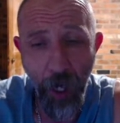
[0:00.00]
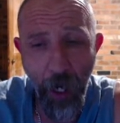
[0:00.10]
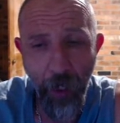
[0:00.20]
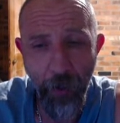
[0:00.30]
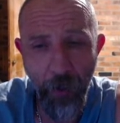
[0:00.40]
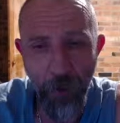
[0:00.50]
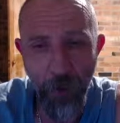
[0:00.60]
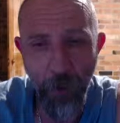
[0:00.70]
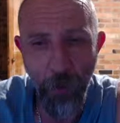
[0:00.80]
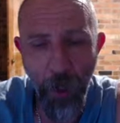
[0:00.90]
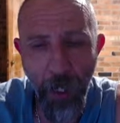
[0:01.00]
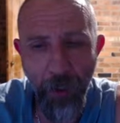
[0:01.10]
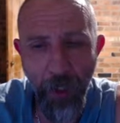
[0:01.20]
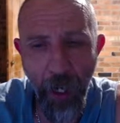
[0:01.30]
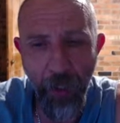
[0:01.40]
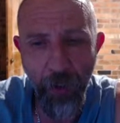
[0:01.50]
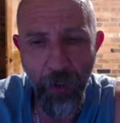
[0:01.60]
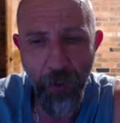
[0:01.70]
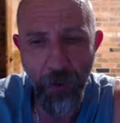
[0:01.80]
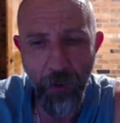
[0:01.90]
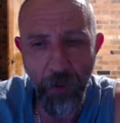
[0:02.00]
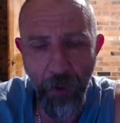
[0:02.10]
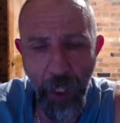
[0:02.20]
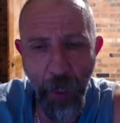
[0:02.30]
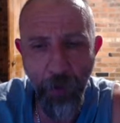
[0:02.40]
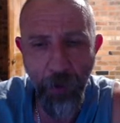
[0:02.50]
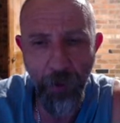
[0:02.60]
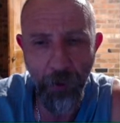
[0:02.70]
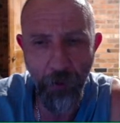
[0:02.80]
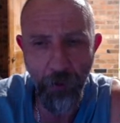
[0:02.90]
and the way that scammers